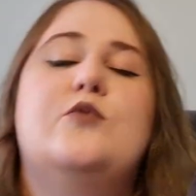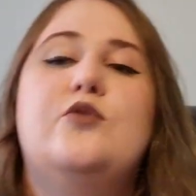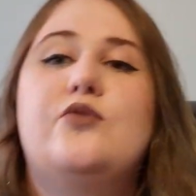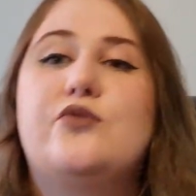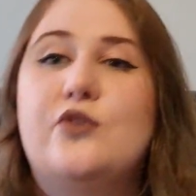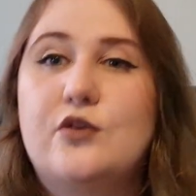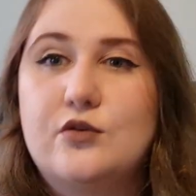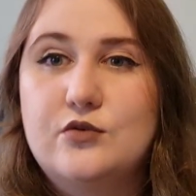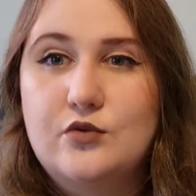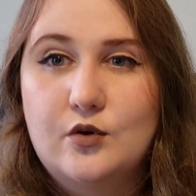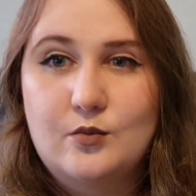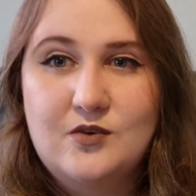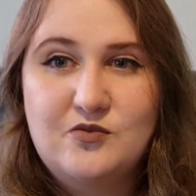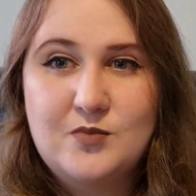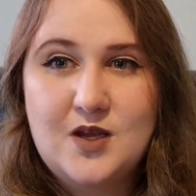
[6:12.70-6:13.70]
also
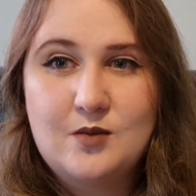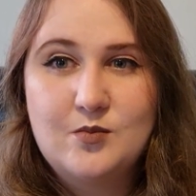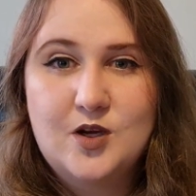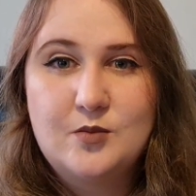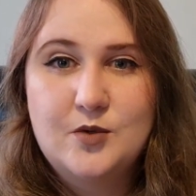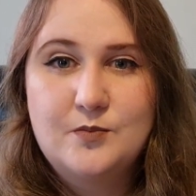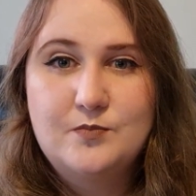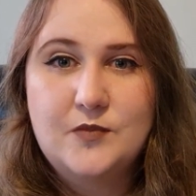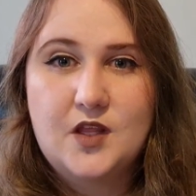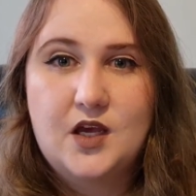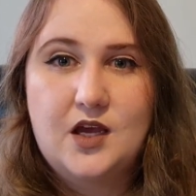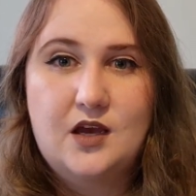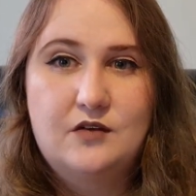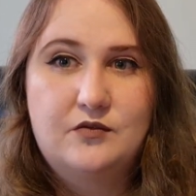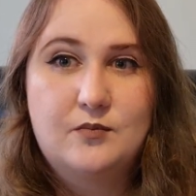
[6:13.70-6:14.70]
not with me at the moment, I
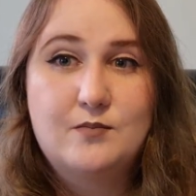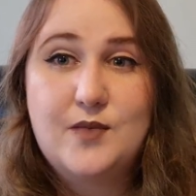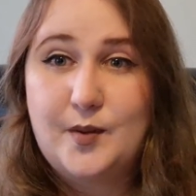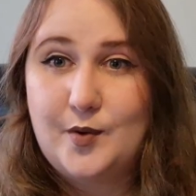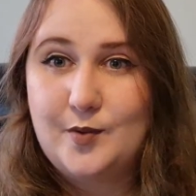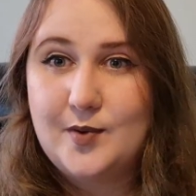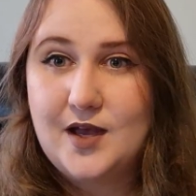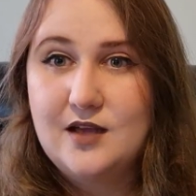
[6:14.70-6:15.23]
have memo